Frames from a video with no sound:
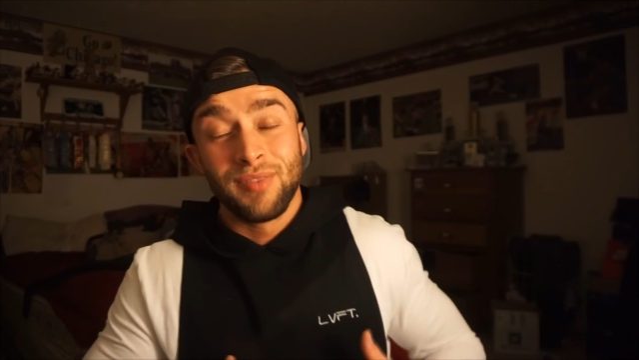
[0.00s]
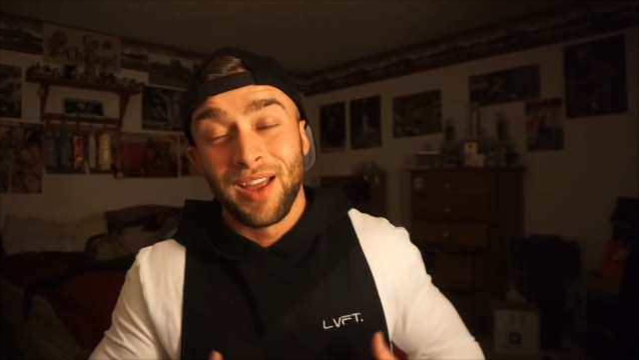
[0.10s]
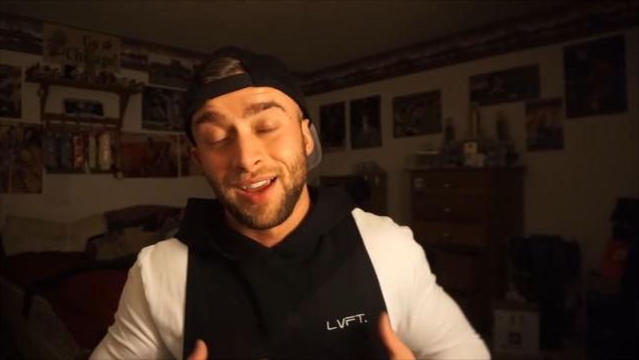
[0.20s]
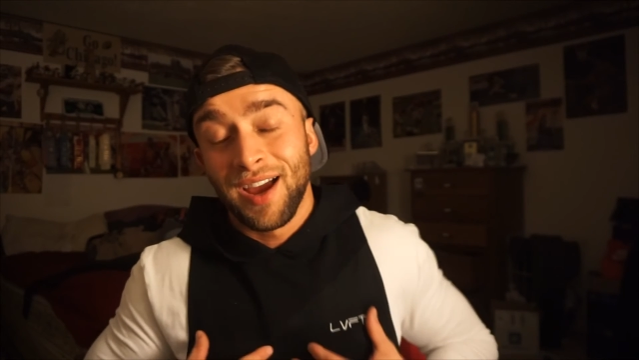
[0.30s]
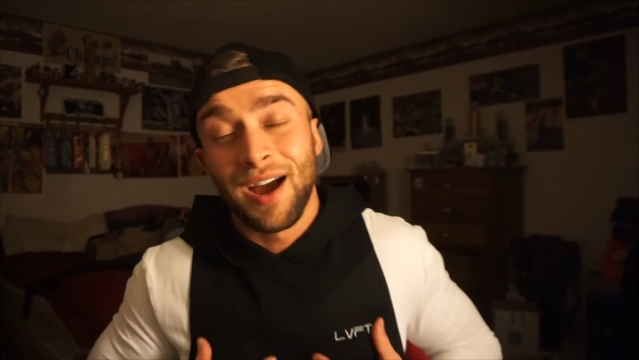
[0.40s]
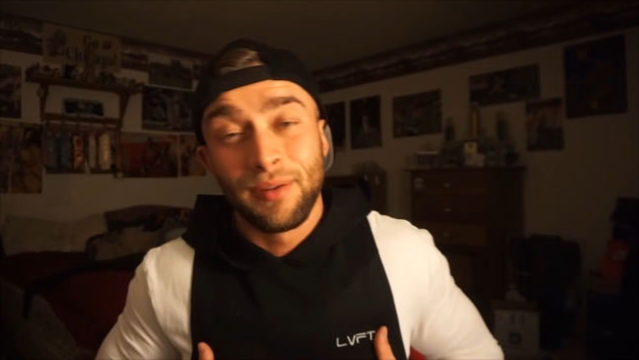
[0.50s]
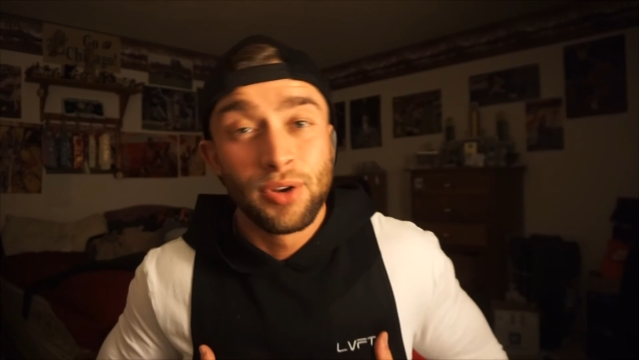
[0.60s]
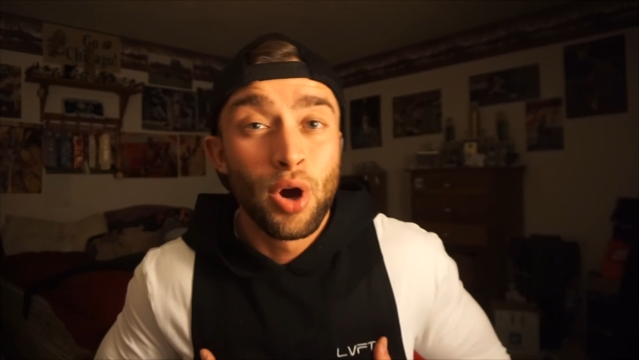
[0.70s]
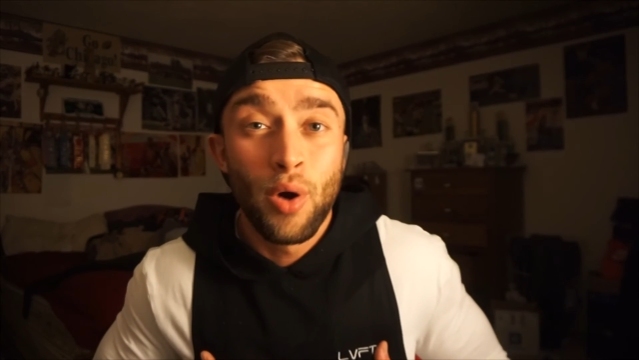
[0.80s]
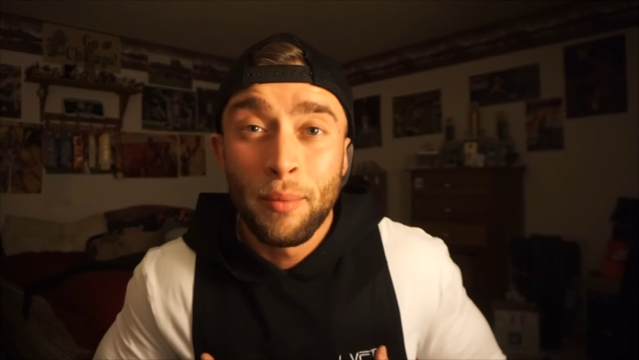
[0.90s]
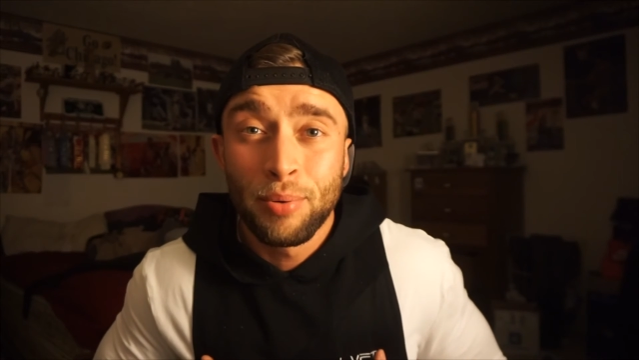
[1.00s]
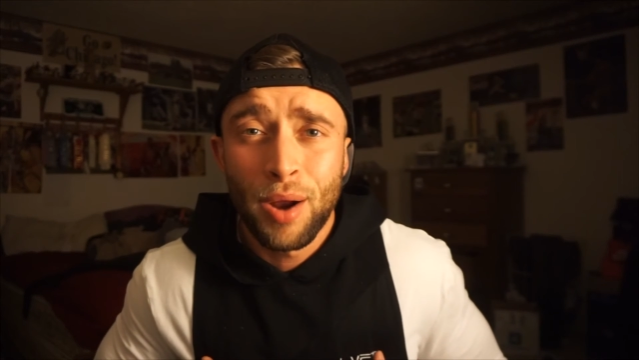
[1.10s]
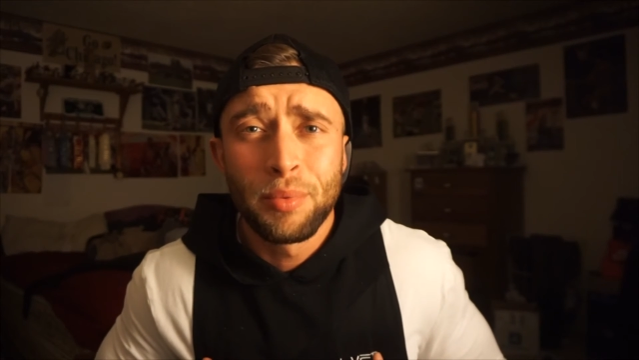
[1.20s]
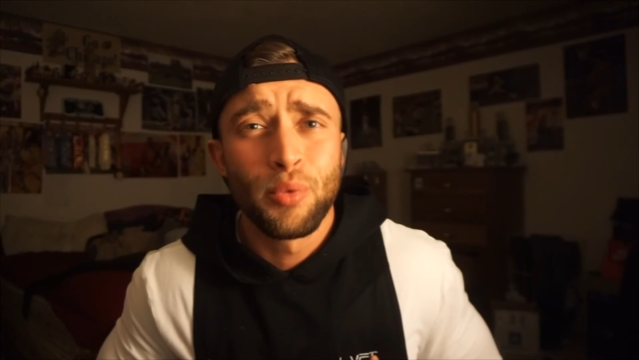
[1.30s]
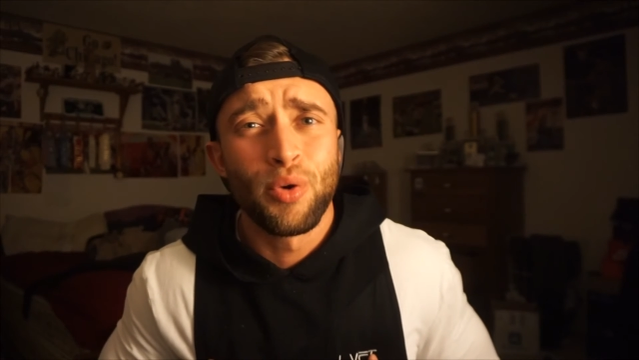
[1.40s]
I know I'm
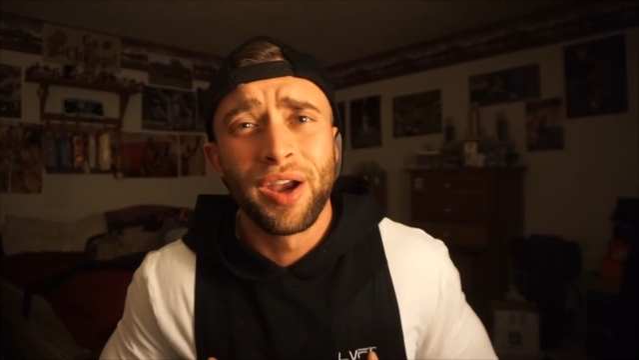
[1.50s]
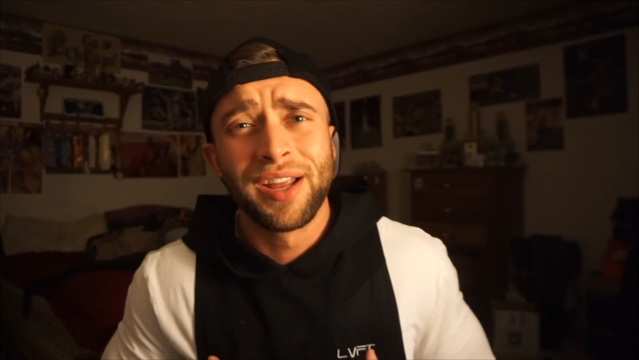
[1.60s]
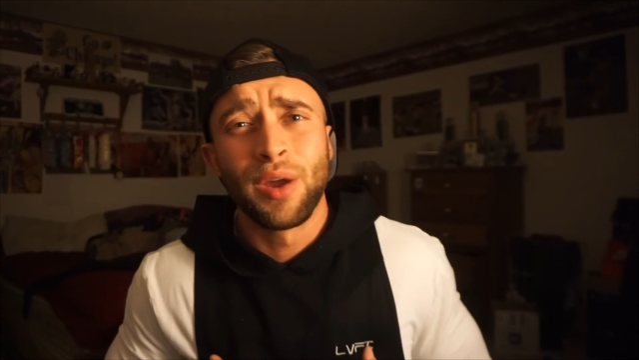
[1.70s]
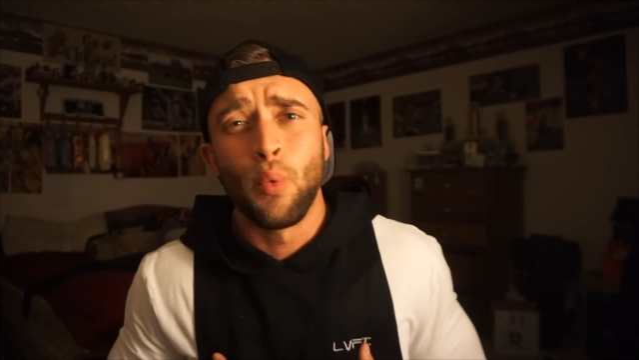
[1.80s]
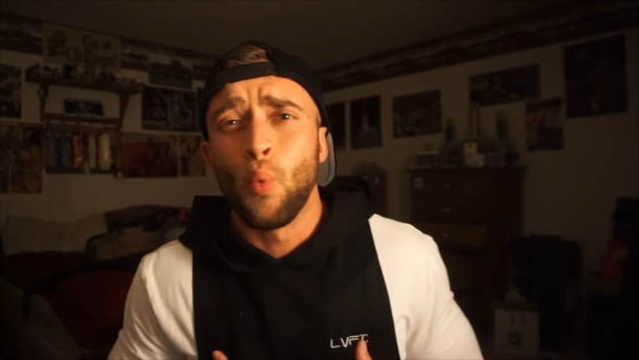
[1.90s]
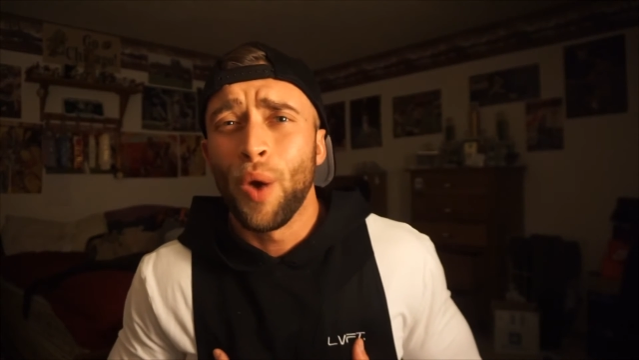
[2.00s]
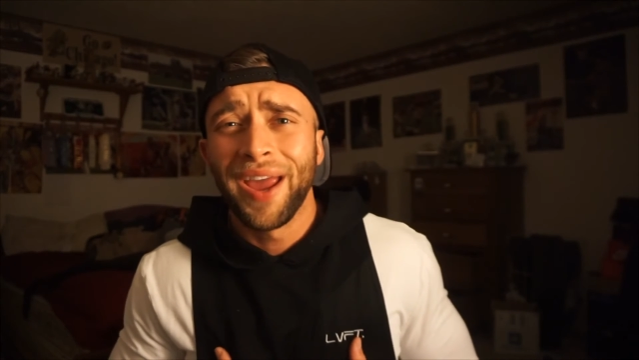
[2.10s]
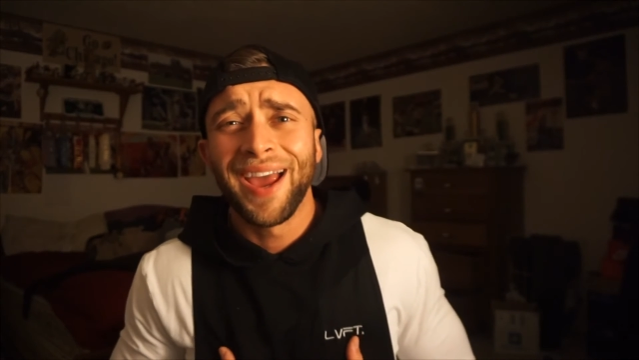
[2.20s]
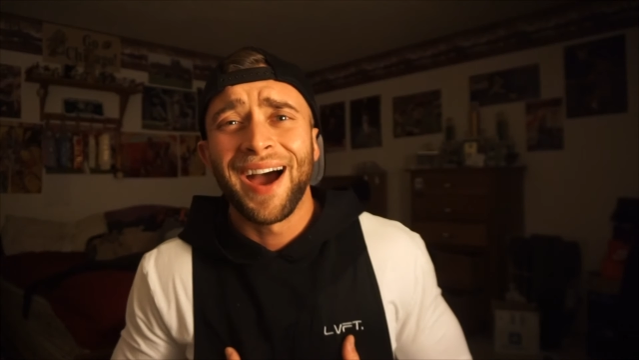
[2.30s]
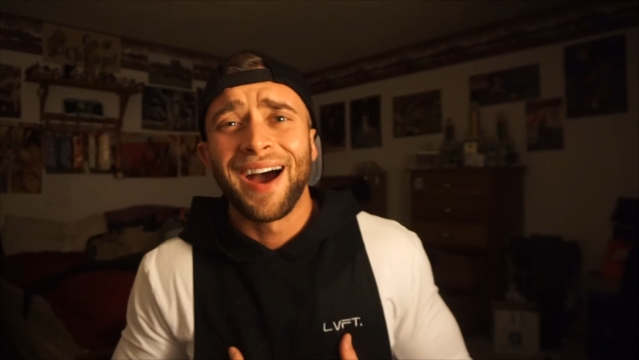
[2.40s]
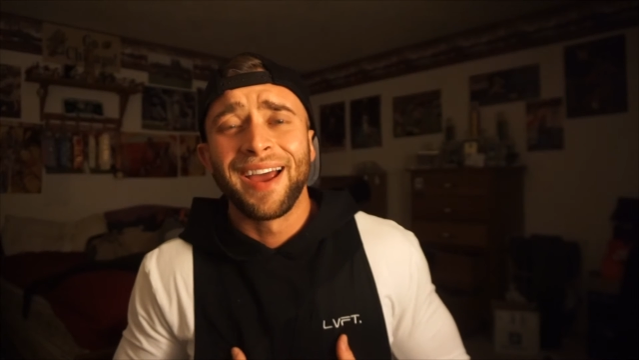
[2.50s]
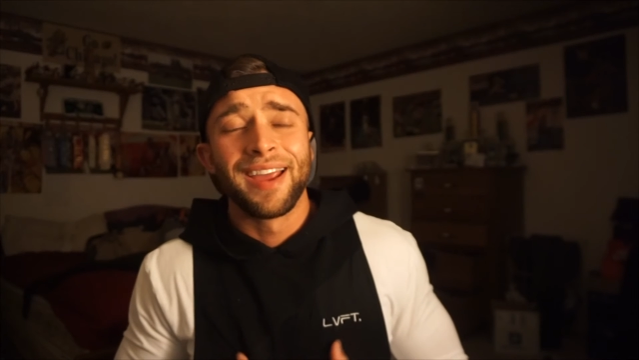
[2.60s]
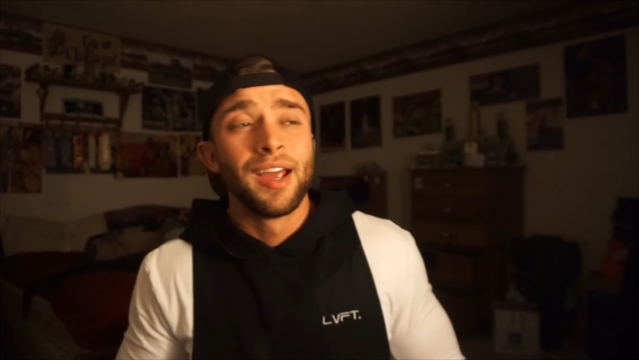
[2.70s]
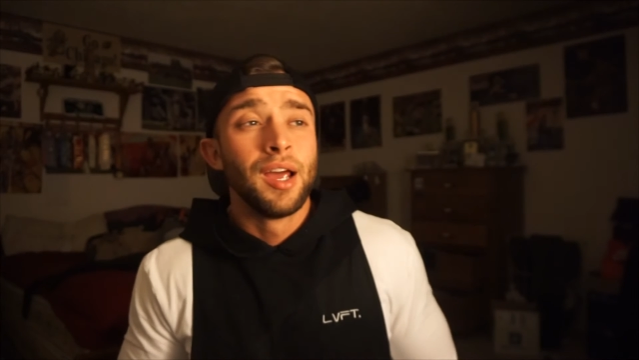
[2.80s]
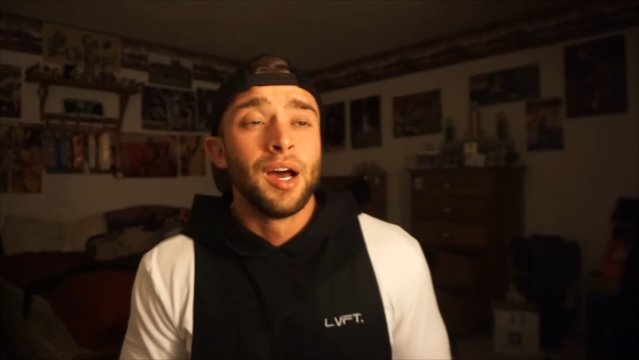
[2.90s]
probably rating it way high,